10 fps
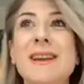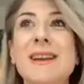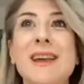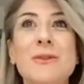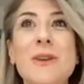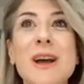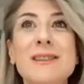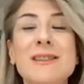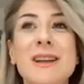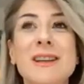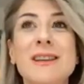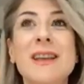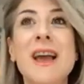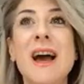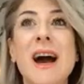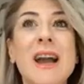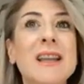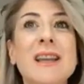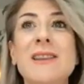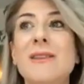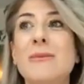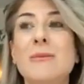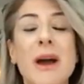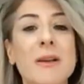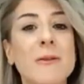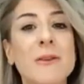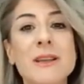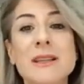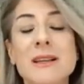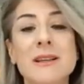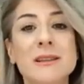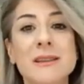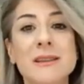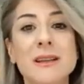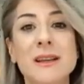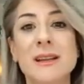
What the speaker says: get frustrated, I need my physical,